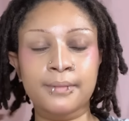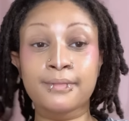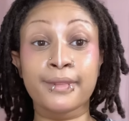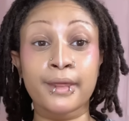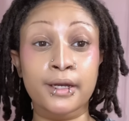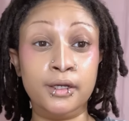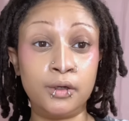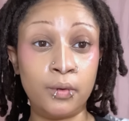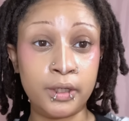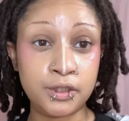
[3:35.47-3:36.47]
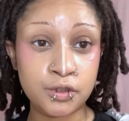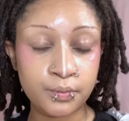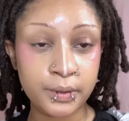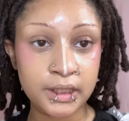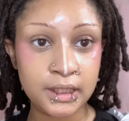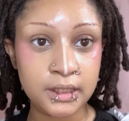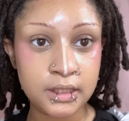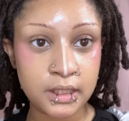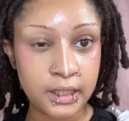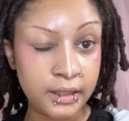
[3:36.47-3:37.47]
am then going to put
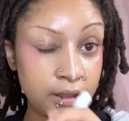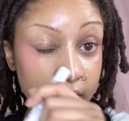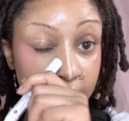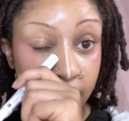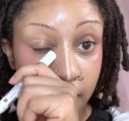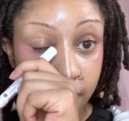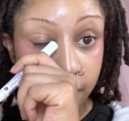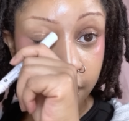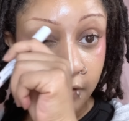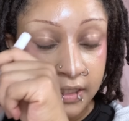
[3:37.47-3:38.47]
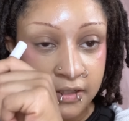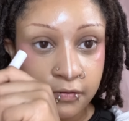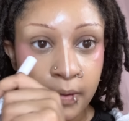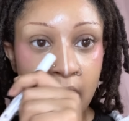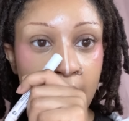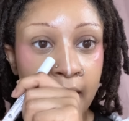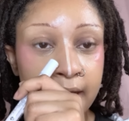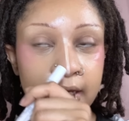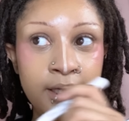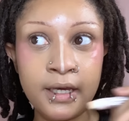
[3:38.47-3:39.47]
this in the front of my eye.
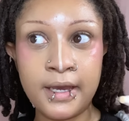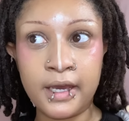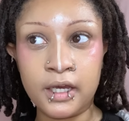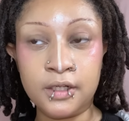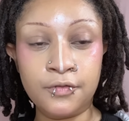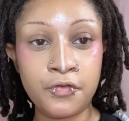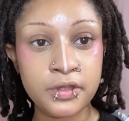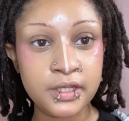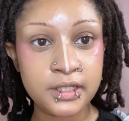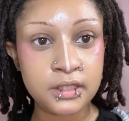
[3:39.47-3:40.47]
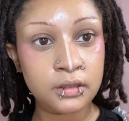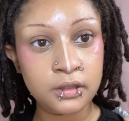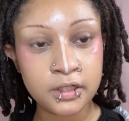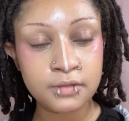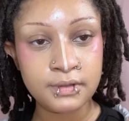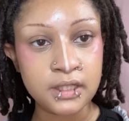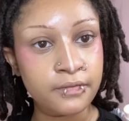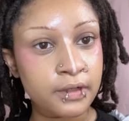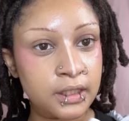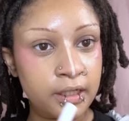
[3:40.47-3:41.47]
And for this look
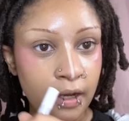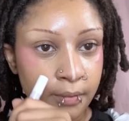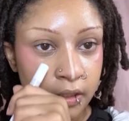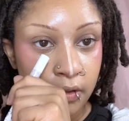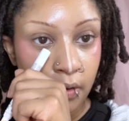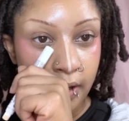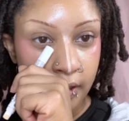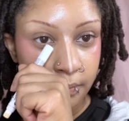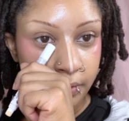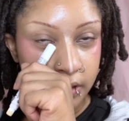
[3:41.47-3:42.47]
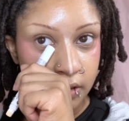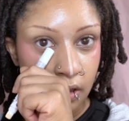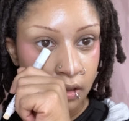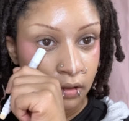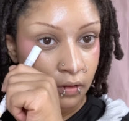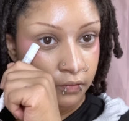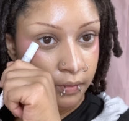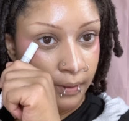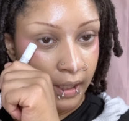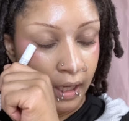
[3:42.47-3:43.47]
specifically, I'm gonna go ahead and pull it all over
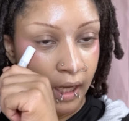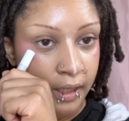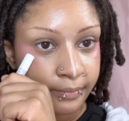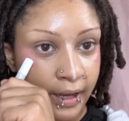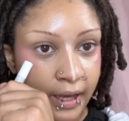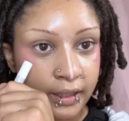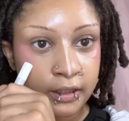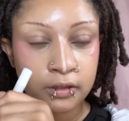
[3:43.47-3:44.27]
my eye bag.